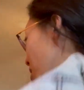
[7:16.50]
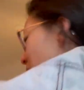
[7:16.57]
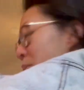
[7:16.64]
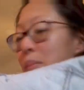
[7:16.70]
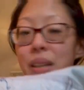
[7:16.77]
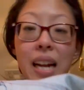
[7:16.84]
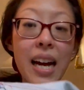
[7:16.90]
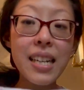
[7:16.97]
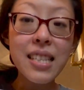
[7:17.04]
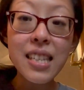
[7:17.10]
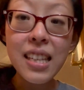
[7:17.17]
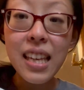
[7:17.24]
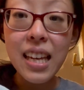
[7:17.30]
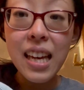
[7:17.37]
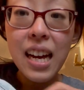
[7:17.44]
the
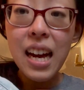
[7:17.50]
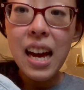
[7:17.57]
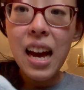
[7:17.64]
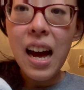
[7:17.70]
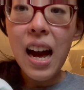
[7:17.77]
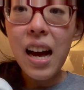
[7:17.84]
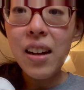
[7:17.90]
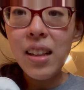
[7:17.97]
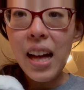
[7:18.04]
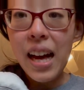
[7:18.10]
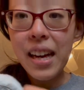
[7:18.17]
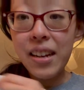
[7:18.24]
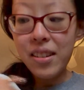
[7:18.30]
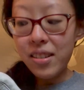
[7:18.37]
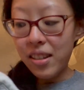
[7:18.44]
bedazzling, I'll
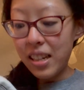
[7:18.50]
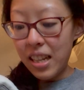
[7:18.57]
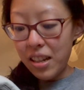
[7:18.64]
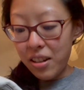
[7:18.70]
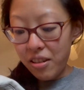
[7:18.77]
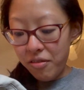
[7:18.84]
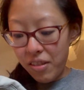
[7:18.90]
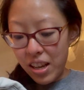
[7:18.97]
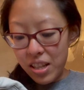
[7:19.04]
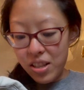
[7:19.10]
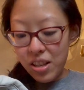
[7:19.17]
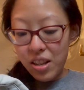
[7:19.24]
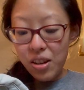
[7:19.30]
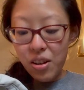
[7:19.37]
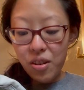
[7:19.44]
iron on
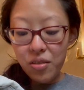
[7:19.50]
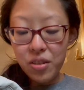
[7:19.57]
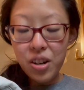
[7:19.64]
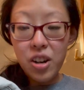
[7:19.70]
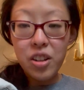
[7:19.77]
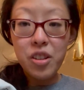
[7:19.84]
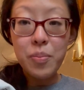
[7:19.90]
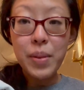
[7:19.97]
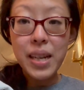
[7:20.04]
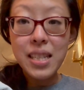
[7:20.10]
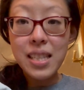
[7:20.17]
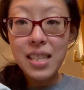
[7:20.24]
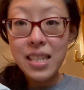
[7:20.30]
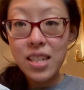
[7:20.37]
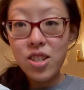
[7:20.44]
interfacing over all of my
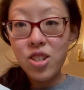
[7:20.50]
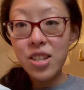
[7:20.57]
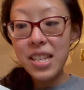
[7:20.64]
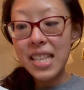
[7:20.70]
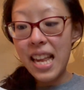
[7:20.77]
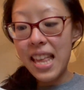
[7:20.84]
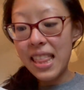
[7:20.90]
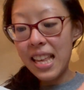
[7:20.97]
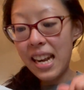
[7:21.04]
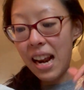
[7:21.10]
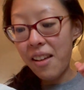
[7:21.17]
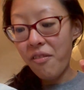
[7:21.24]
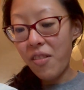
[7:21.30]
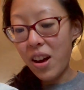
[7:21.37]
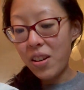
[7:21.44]
stitches, and then
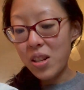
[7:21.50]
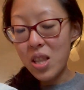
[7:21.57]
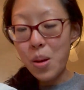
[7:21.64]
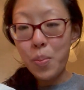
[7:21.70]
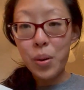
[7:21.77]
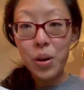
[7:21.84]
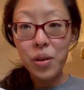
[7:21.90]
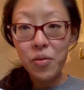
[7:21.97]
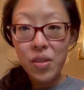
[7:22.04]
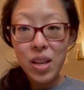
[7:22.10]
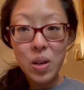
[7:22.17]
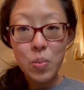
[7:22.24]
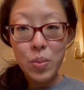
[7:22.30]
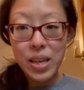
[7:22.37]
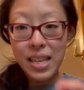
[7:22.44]
I found the
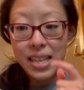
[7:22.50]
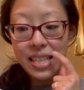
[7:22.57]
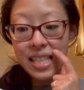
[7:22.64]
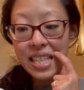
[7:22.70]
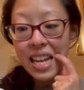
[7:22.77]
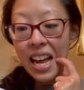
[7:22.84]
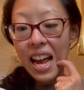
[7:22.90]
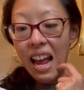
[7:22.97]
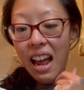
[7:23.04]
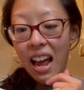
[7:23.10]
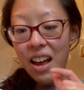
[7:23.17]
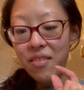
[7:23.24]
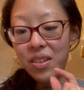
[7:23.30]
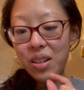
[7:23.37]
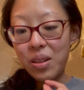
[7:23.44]
perfect piece
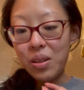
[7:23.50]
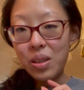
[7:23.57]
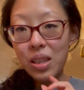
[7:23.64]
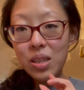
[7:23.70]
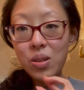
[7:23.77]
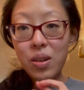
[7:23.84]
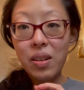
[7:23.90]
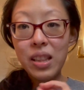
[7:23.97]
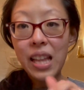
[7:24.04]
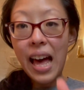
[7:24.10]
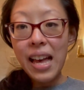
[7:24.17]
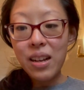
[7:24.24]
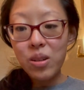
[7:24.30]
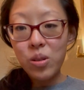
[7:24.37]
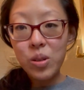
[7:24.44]
of a sort of
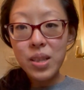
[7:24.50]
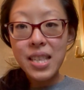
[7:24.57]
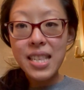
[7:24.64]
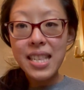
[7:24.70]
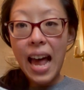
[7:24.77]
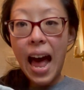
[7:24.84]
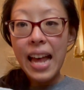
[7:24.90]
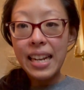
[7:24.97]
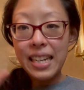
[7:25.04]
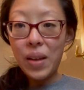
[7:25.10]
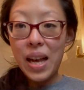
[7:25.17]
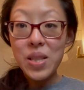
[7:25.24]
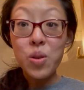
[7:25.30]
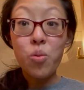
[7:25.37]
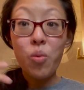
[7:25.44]
light gold
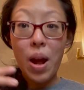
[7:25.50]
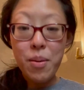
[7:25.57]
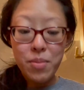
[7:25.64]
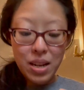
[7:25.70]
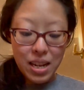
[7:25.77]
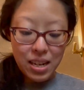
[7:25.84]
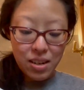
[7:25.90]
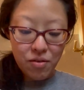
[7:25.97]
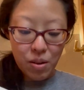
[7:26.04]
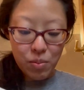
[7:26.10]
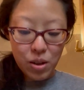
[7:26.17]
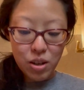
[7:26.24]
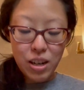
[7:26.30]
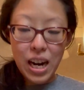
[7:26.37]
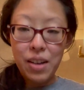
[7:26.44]
satin as a remnant from
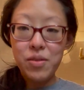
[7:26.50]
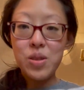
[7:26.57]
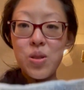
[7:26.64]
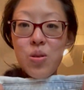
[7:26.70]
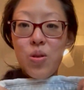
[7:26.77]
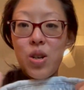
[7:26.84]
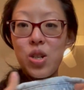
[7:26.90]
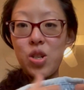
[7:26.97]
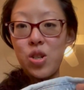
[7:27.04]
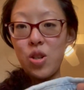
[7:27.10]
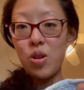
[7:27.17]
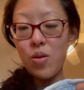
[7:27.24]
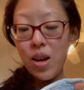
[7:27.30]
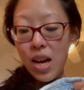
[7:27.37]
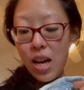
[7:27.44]
the craft store
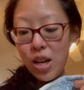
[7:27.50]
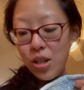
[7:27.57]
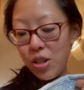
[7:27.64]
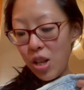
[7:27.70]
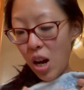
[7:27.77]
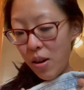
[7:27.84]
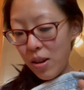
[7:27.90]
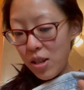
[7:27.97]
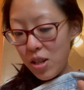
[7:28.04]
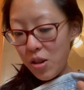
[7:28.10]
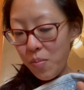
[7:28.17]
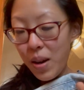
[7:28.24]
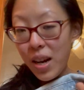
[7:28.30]
to sew into my